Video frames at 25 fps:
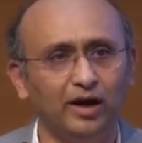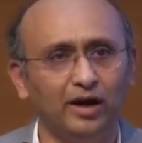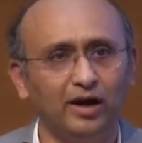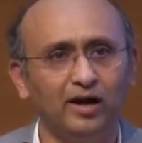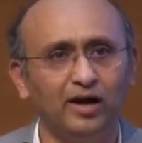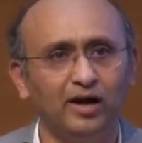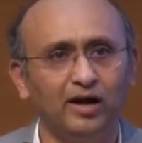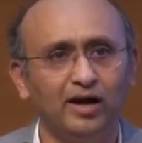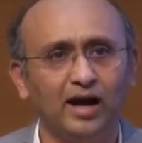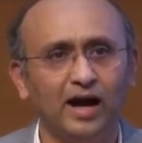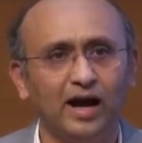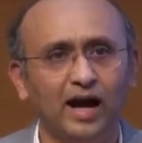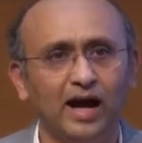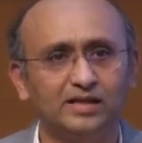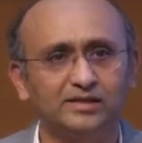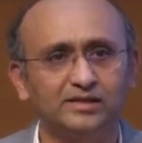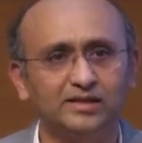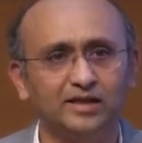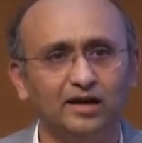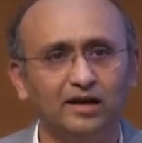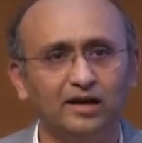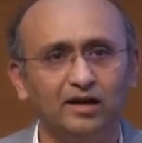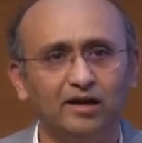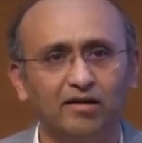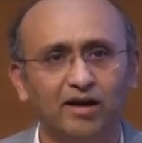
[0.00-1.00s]
India
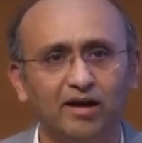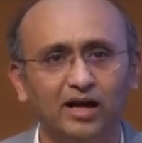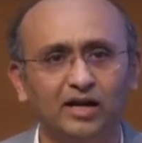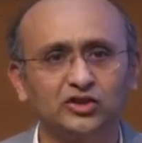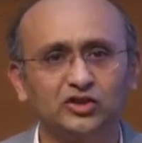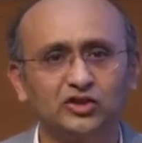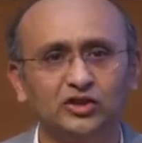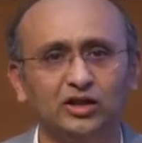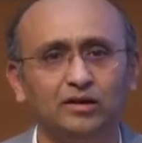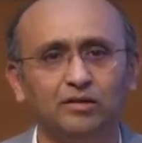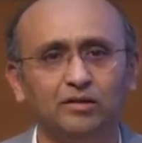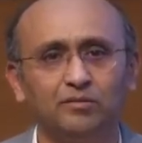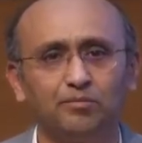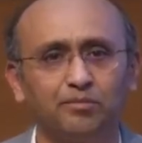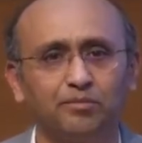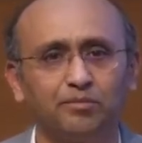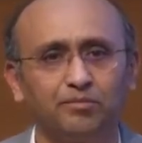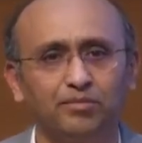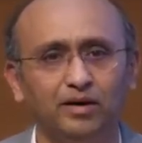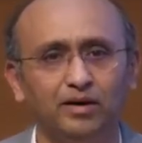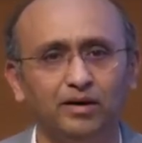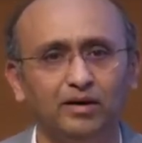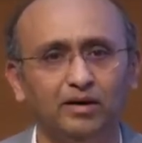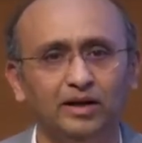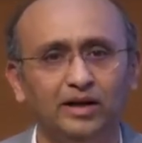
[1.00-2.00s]
has an international
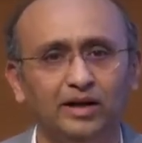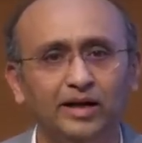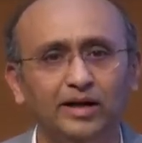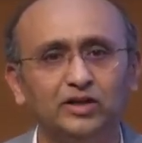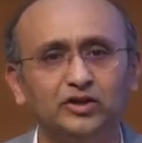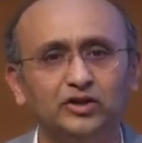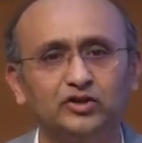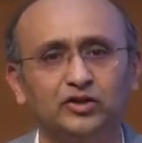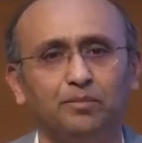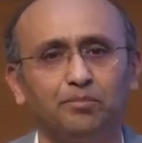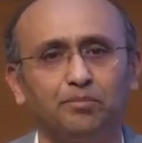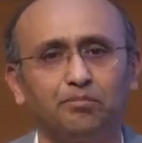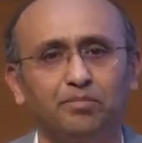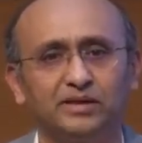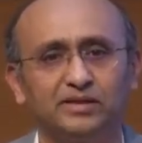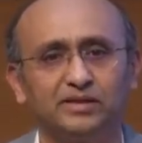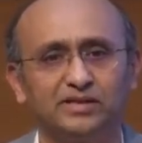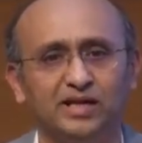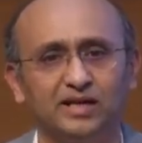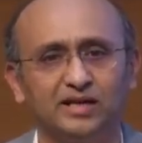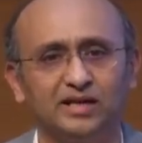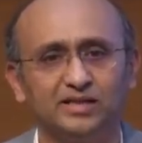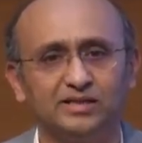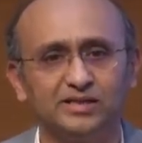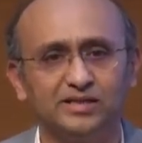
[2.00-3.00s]
uh, leadership
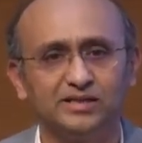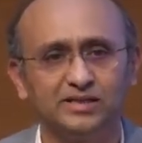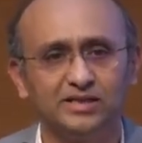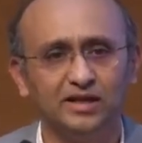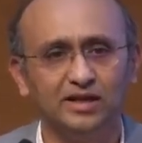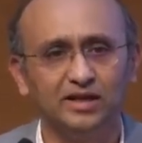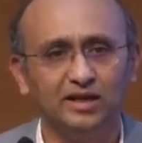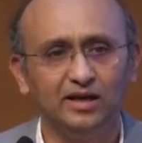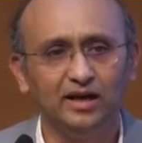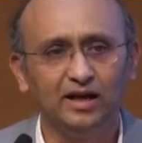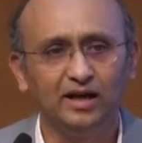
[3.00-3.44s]
presence.